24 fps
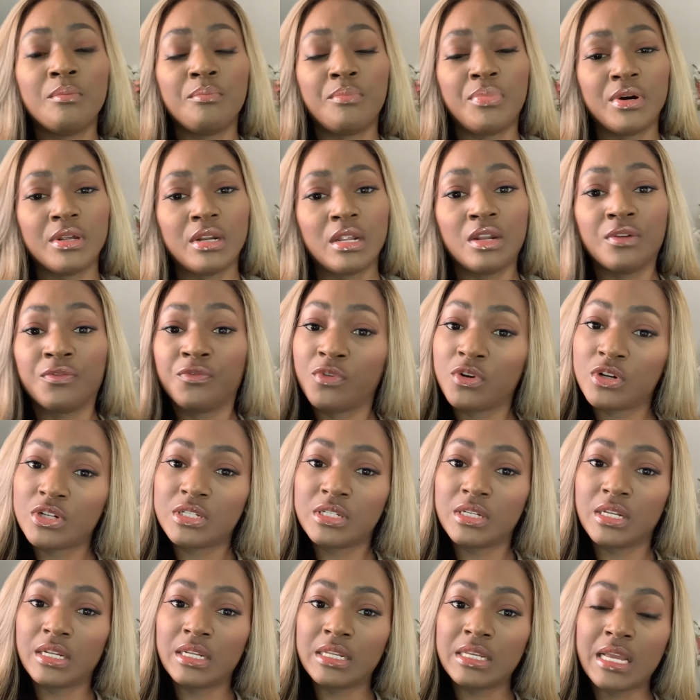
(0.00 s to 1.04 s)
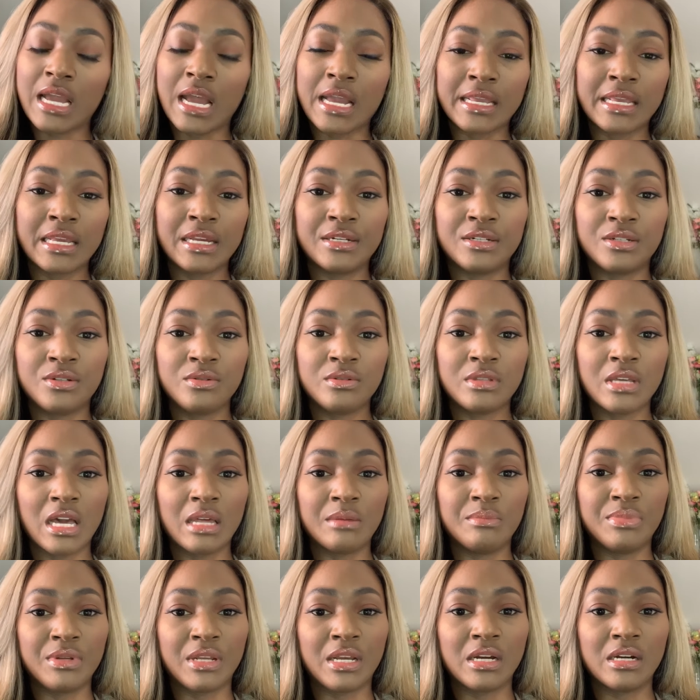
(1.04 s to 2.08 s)
But unfortunately, I can't do
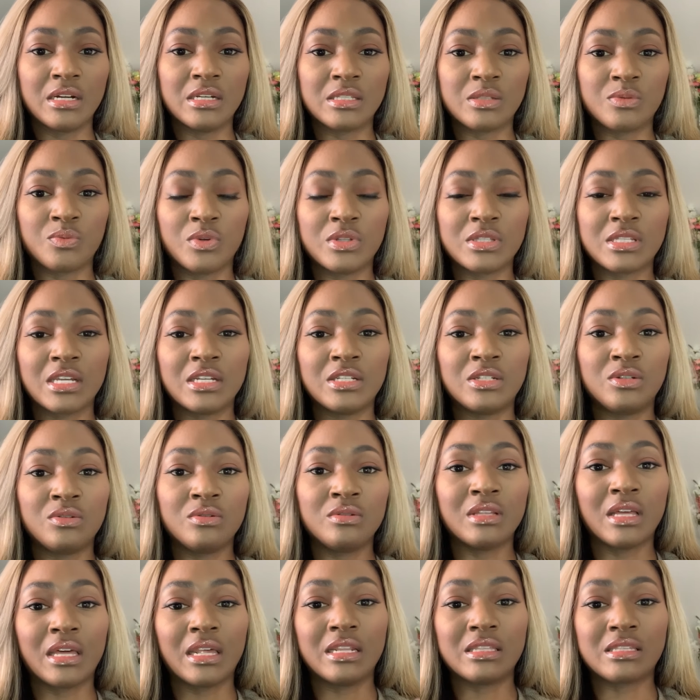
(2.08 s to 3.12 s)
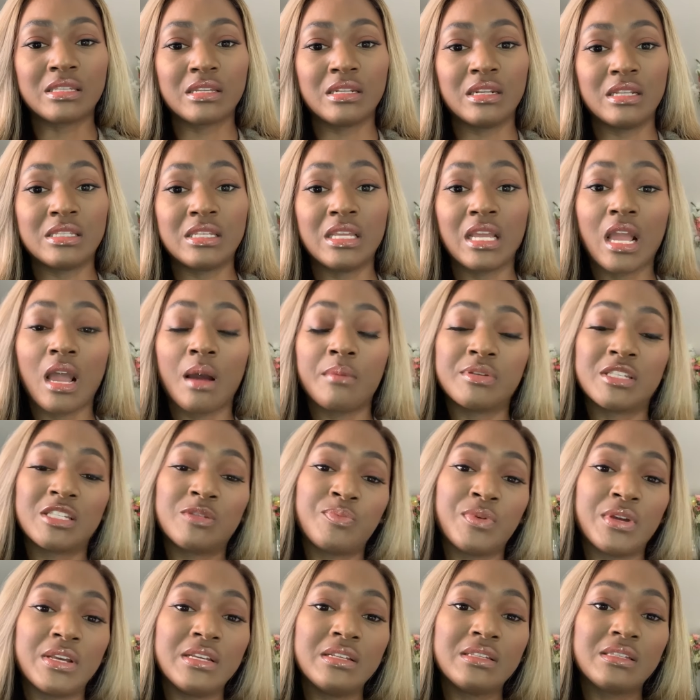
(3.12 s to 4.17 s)
that because once I do that, it's going to take up
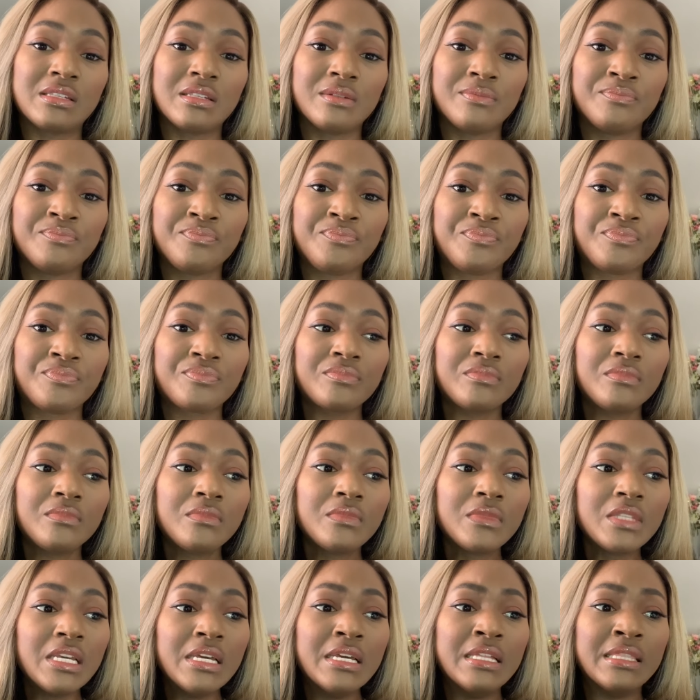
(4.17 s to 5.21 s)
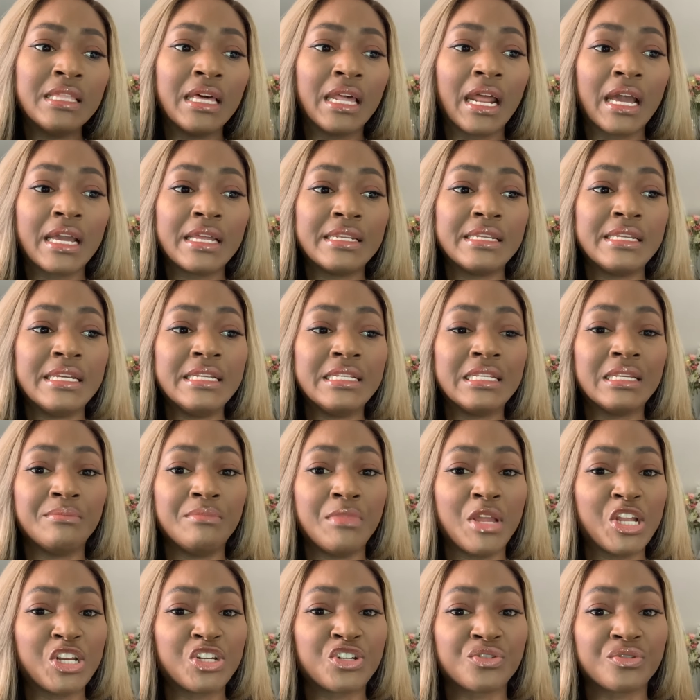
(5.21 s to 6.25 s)
space that I need to
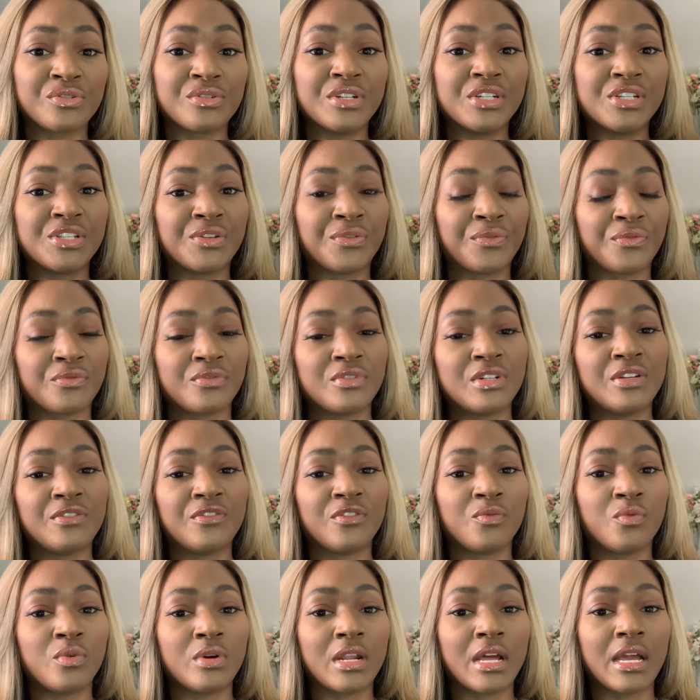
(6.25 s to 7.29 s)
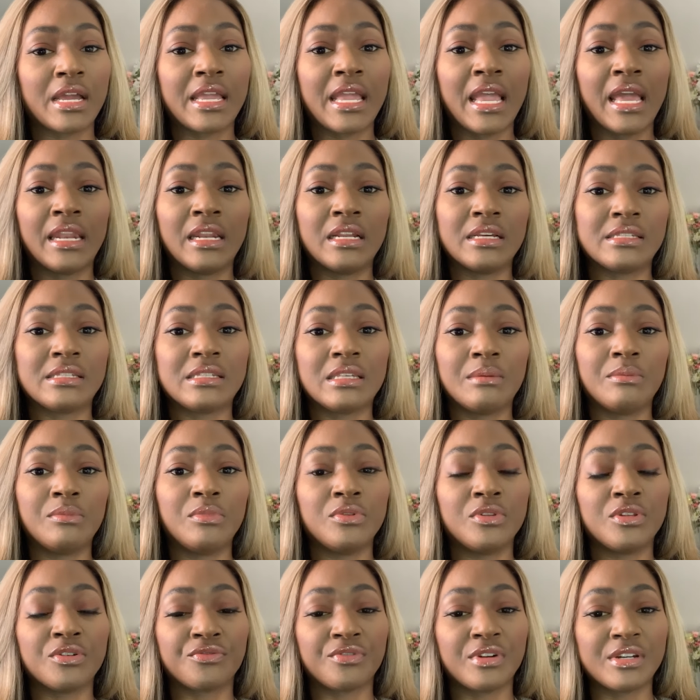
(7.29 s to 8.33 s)
make sure is free for when I can
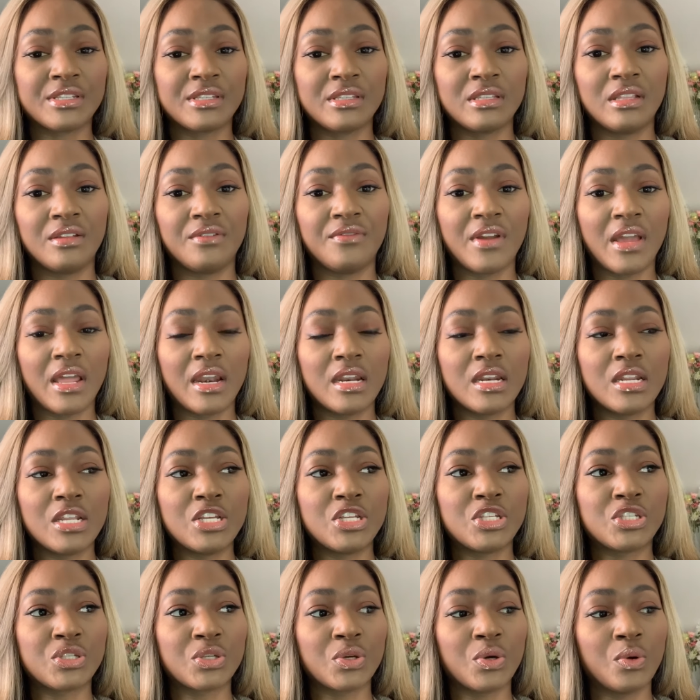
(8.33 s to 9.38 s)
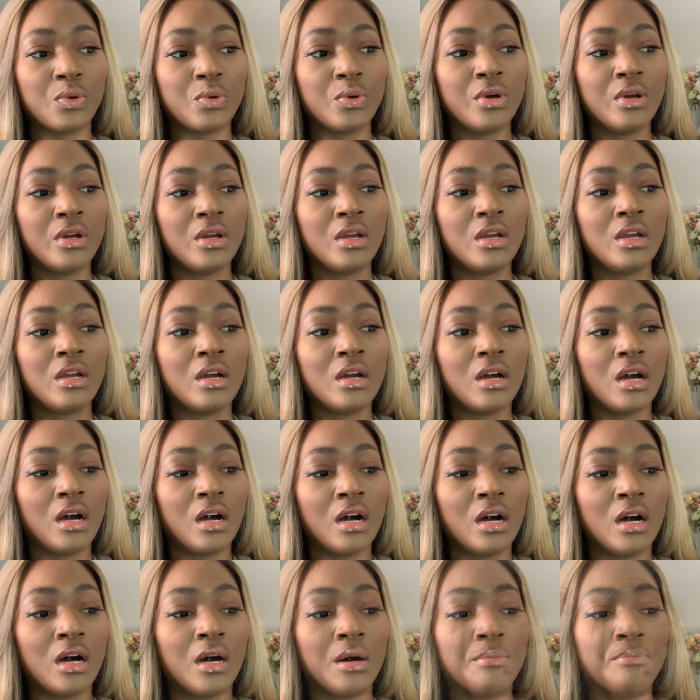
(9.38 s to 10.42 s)
assemble the rest of the vanity. So
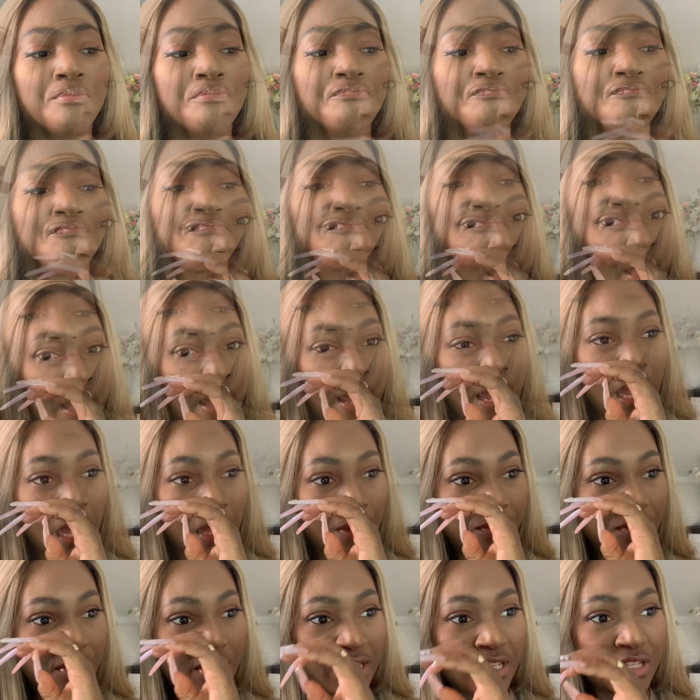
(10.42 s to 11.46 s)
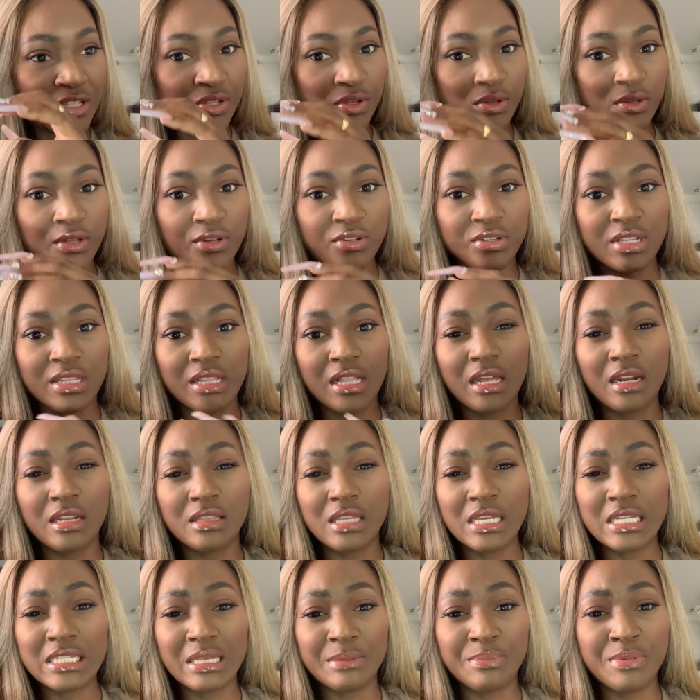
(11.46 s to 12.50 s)
I feel as though there's a lot of
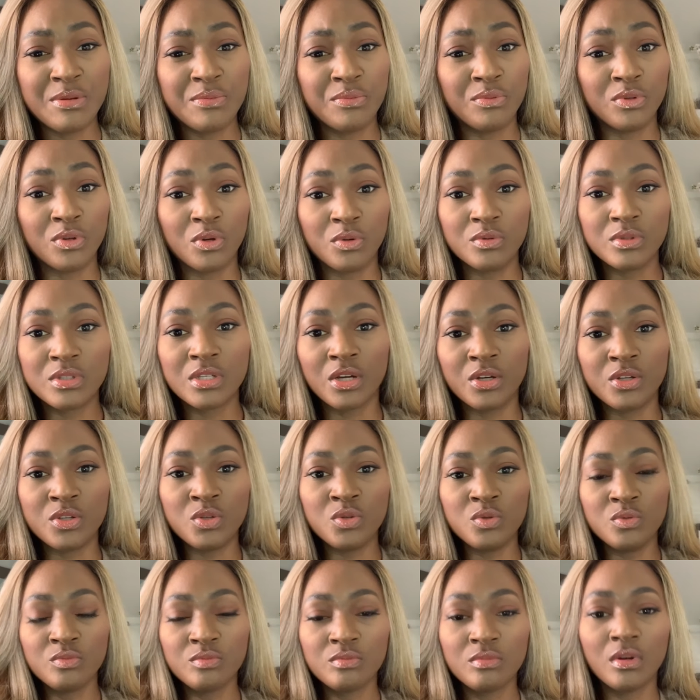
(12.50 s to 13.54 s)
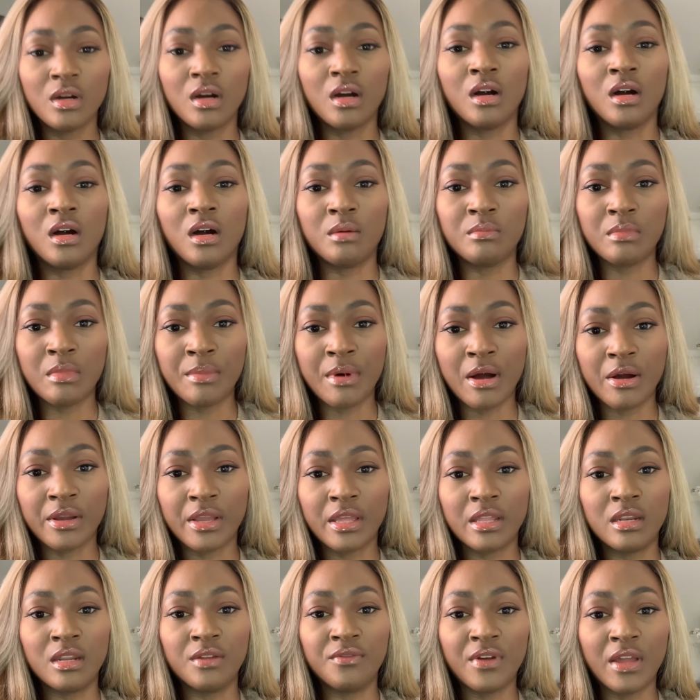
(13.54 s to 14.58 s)
things that people don't tell you about
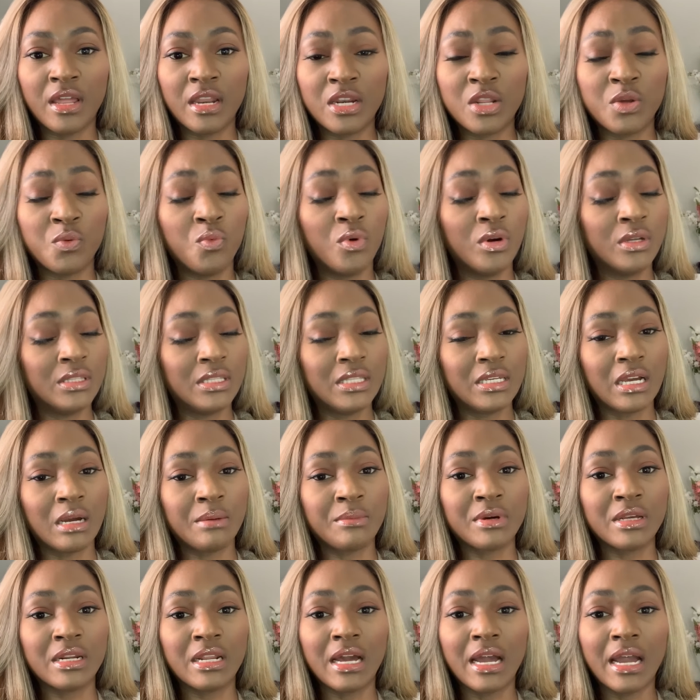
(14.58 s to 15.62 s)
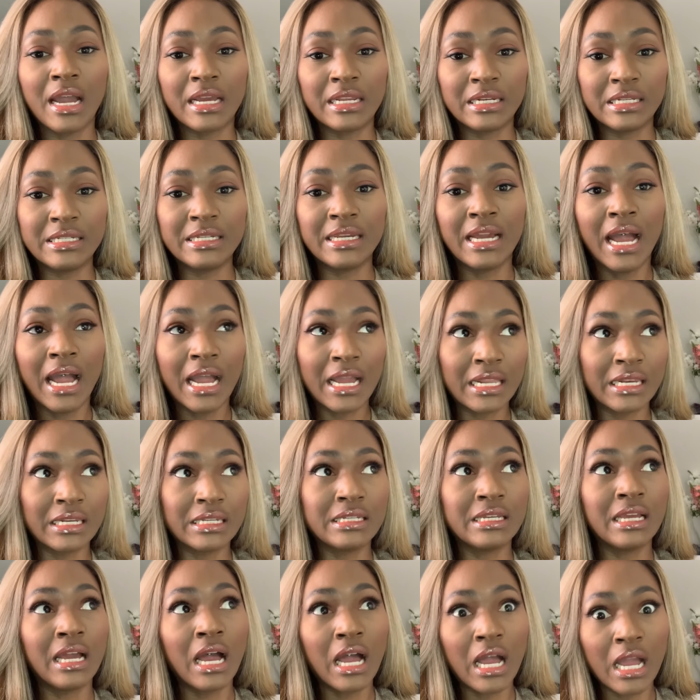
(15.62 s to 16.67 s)
getting the vanity. One thing I'm going to
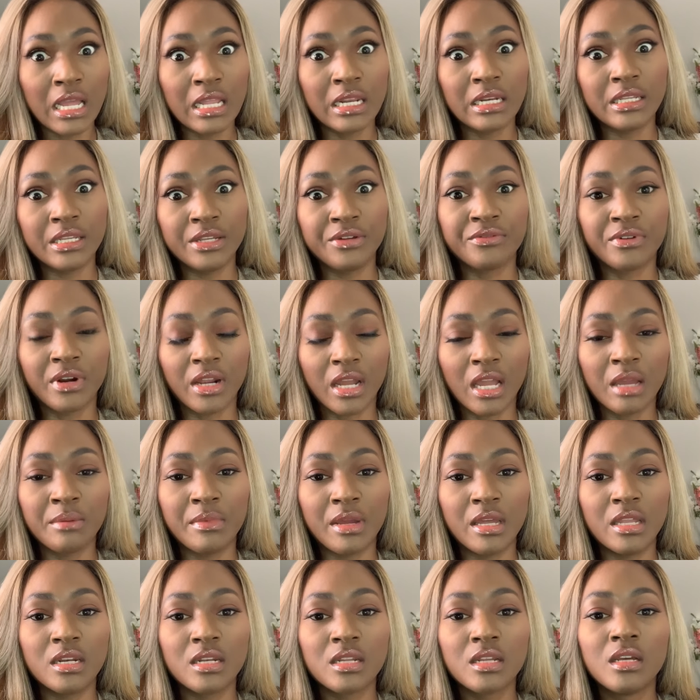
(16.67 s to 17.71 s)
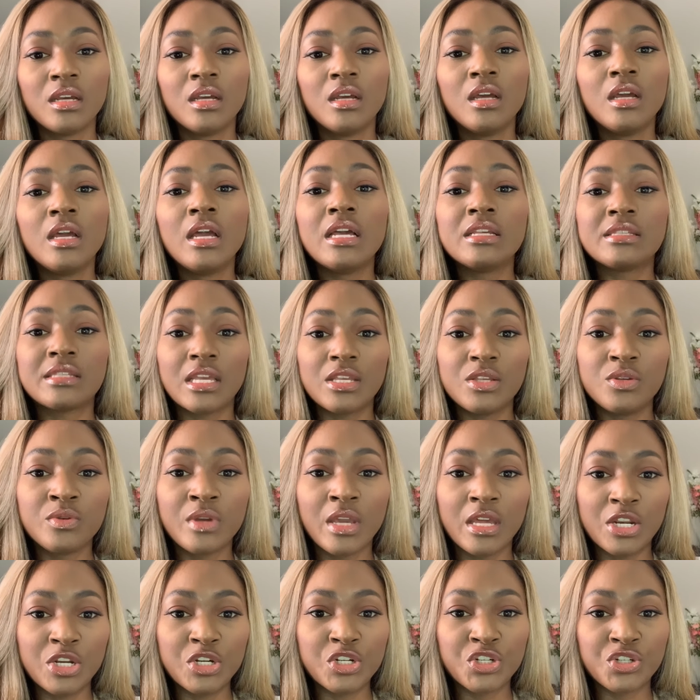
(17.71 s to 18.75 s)
highly recommend is that you
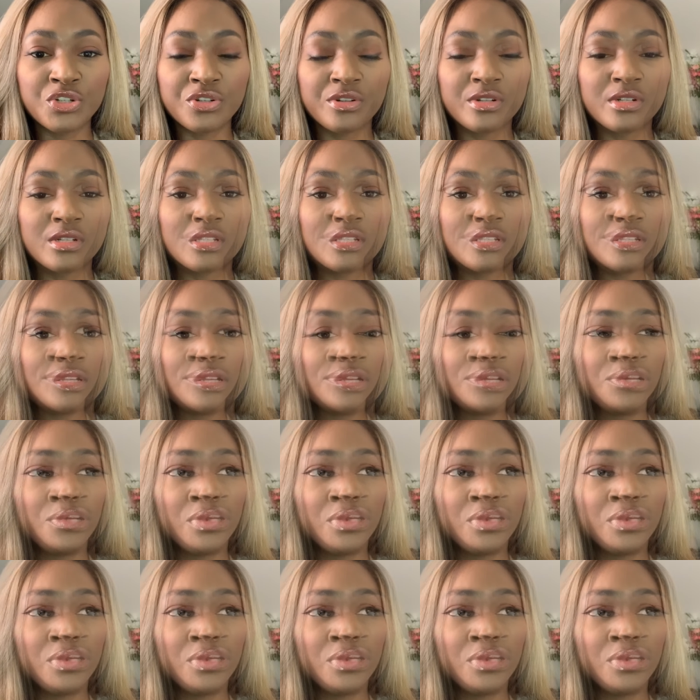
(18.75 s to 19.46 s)
get insurance.